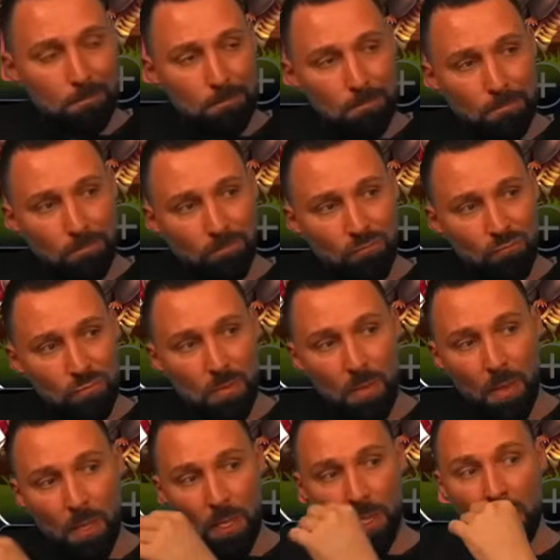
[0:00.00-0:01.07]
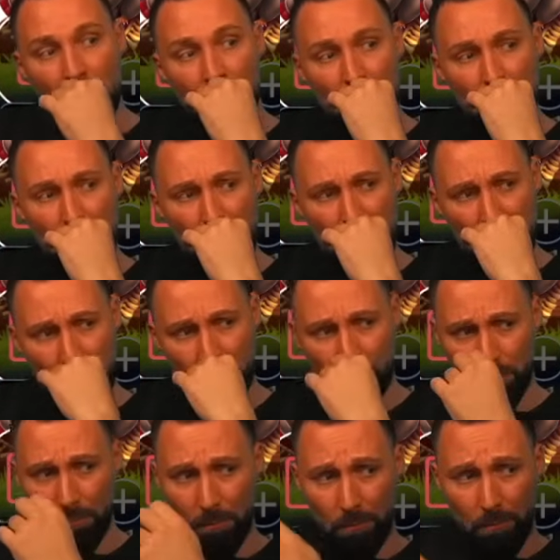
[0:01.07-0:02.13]

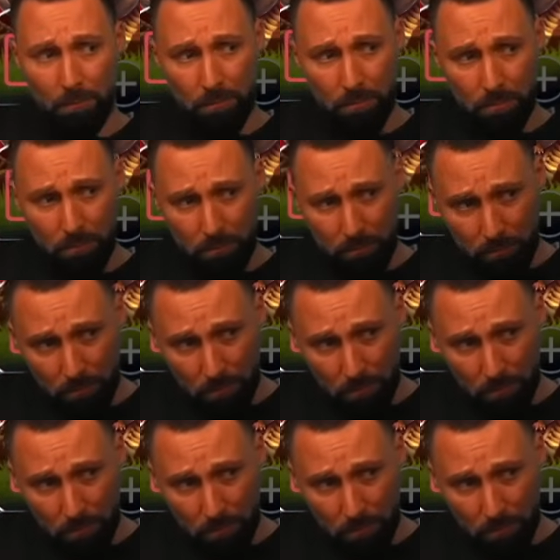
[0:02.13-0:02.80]
This person isn't speaking.